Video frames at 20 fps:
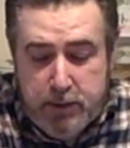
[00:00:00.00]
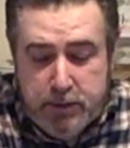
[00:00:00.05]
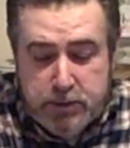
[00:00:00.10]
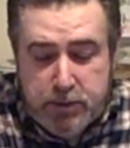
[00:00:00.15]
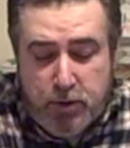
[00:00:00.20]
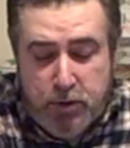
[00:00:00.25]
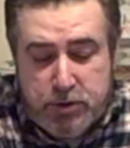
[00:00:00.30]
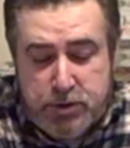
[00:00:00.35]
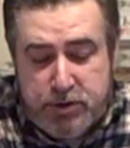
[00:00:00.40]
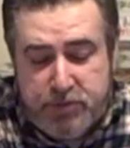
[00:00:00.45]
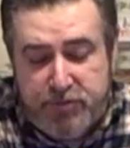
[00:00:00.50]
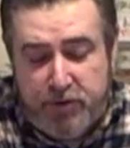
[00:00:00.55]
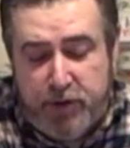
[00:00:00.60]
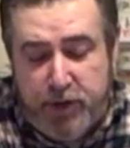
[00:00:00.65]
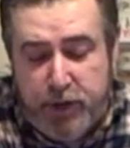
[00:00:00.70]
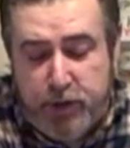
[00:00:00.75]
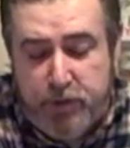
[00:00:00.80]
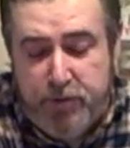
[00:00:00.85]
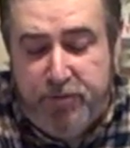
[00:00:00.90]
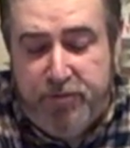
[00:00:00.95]
So it's a
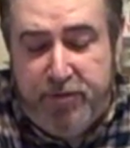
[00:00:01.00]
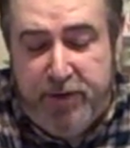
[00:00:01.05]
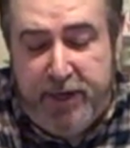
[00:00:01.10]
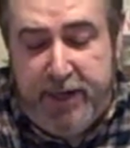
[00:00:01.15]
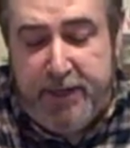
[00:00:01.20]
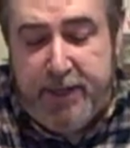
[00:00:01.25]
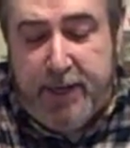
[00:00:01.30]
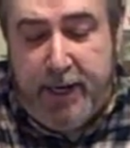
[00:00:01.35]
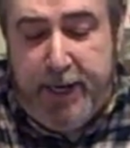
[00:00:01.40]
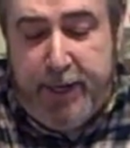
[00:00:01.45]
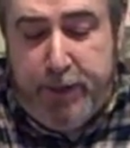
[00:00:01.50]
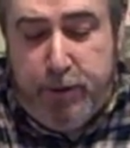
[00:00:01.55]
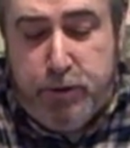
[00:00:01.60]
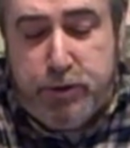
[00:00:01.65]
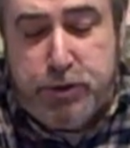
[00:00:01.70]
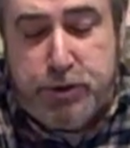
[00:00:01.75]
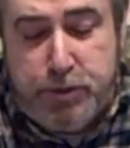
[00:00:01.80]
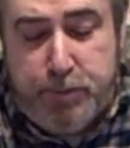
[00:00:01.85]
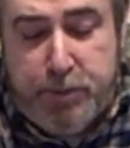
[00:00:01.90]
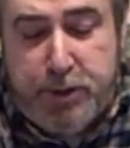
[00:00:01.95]
very good feed that I
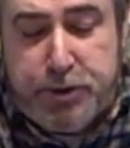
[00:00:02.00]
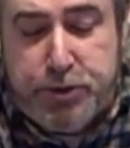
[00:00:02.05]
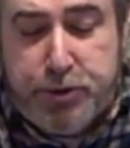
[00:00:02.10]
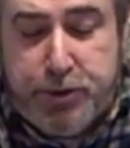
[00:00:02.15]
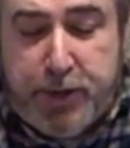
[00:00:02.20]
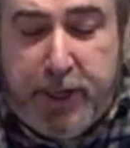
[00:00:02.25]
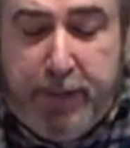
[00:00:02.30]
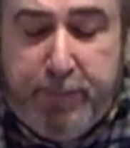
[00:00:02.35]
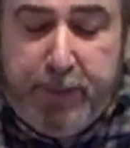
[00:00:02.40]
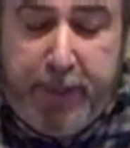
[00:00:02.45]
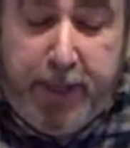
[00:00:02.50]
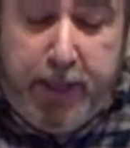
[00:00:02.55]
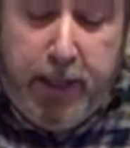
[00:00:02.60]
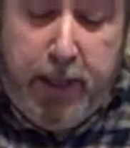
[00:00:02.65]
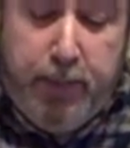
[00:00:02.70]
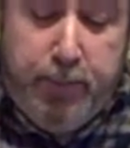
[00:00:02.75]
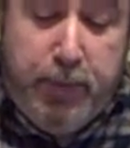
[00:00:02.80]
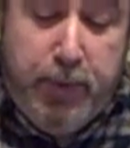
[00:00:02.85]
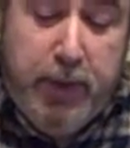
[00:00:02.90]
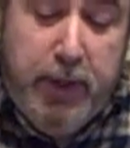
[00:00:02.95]
use. It's a mixture that I make
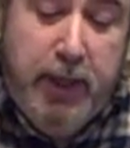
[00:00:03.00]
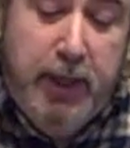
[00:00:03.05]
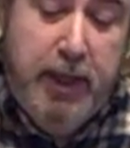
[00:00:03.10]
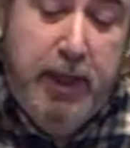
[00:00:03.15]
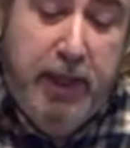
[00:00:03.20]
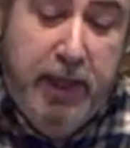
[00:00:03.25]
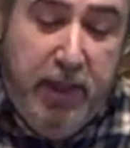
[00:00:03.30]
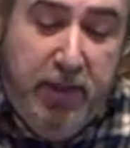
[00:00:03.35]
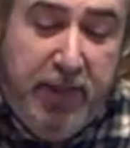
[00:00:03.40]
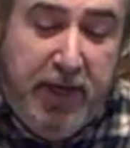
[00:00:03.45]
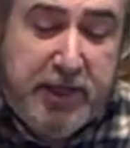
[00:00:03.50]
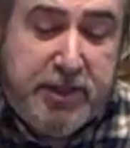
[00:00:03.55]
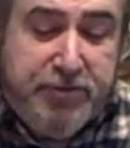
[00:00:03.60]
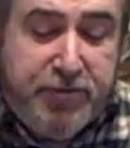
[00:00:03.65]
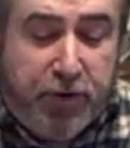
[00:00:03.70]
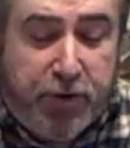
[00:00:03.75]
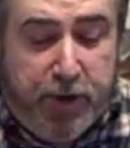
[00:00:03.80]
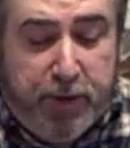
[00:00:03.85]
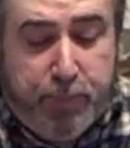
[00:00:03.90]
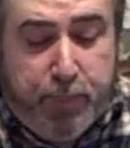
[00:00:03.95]
up. That's
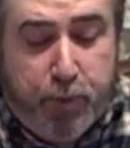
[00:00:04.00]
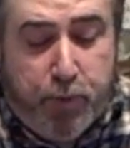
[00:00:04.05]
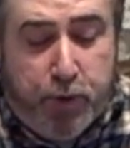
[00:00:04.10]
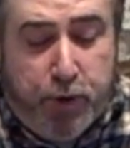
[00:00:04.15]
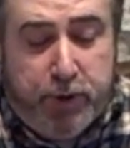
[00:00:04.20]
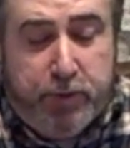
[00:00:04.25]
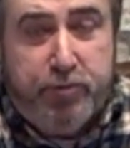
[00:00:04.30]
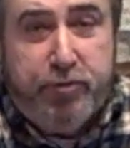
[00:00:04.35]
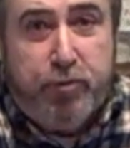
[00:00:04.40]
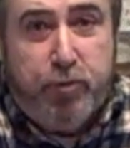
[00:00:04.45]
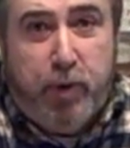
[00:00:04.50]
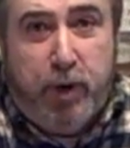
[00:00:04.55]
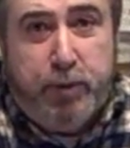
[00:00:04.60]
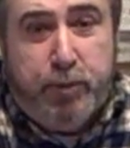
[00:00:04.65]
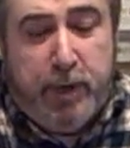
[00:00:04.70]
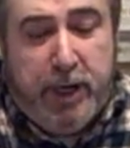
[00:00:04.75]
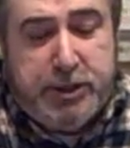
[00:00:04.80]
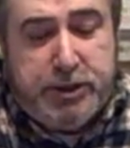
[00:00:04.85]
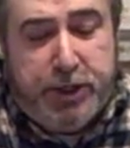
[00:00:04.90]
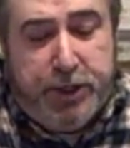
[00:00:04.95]
very important for when
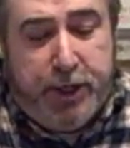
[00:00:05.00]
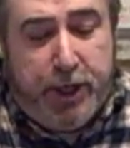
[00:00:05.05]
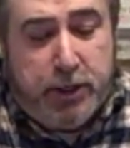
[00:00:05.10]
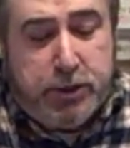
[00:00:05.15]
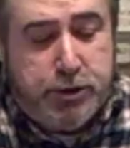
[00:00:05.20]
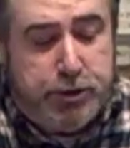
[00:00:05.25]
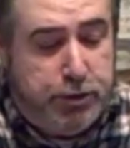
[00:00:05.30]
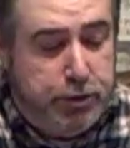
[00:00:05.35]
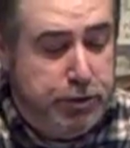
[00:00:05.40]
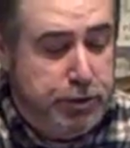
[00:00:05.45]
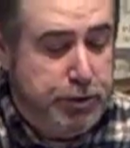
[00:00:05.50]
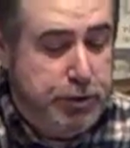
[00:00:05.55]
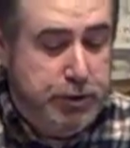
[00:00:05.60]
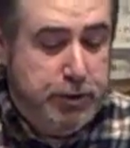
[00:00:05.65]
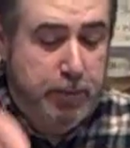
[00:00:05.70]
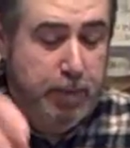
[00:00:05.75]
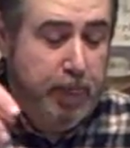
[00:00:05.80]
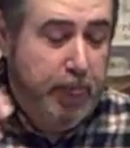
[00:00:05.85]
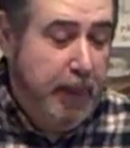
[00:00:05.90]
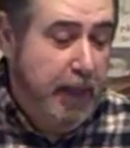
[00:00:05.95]
raising
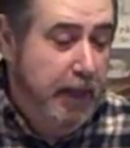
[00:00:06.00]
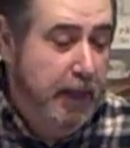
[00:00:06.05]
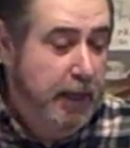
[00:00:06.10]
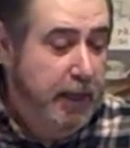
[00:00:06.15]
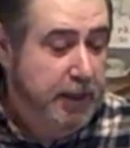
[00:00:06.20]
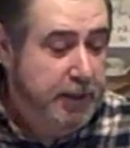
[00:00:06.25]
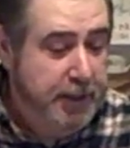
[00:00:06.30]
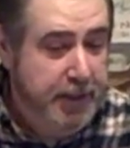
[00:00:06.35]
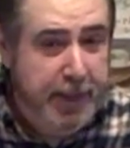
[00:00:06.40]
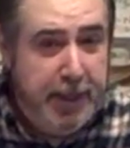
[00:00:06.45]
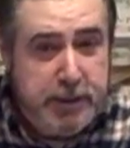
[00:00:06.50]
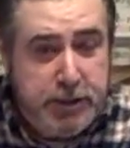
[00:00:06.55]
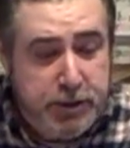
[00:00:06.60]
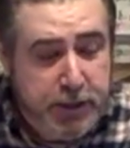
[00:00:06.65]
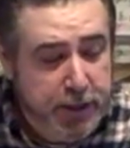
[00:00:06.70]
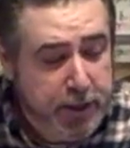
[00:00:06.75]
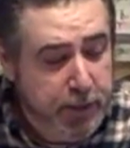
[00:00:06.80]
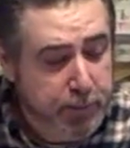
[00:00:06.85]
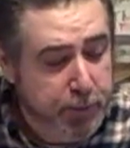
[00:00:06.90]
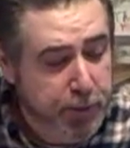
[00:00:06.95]
youngsters. The next
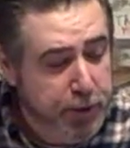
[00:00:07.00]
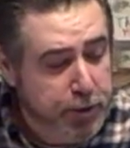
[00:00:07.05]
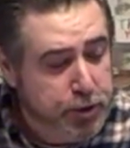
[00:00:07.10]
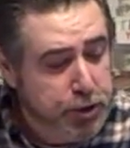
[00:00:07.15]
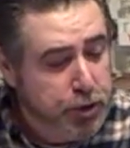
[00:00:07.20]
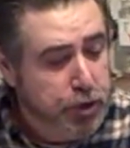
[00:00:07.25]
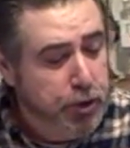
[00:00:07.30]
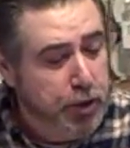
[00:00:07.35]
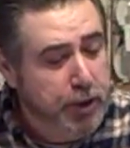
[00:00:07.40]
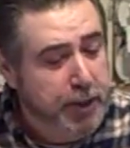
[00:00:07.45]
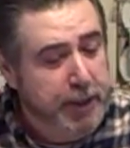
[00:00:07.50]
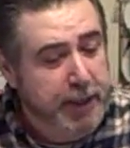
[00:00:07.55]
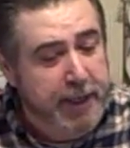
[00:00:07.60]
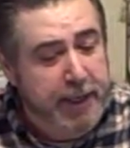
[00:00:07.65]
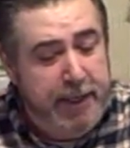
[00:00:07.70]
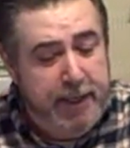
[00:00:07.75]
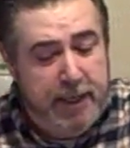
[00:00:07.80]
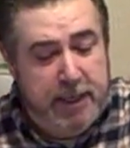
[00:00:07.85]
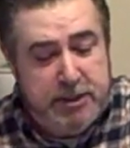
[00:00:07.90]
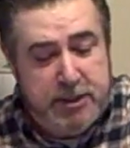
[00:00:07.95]
thing the breeders are going to
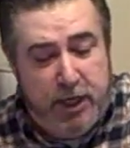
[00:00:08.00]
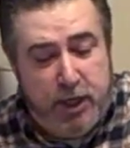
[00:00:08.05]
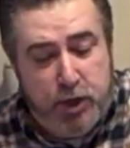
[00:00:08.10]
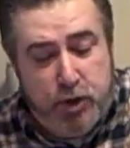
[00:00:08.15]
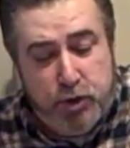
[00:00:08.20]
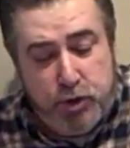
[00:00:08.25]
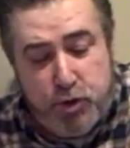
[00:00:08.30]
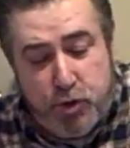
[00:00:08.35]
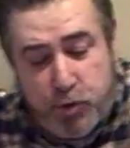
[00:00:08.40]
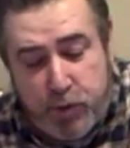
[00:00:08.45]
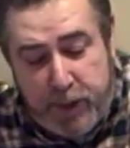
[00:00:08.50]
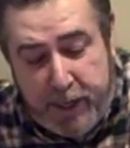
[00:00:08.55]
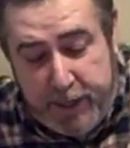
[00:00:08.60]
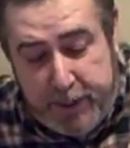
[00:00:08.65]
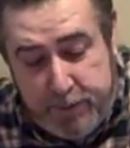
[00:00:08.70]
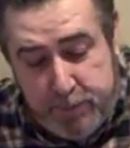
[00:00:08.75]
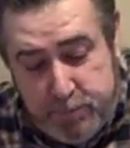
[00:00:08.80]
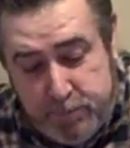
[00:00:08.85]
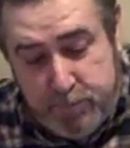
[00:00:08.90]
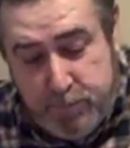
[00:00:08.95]
need is a good grit.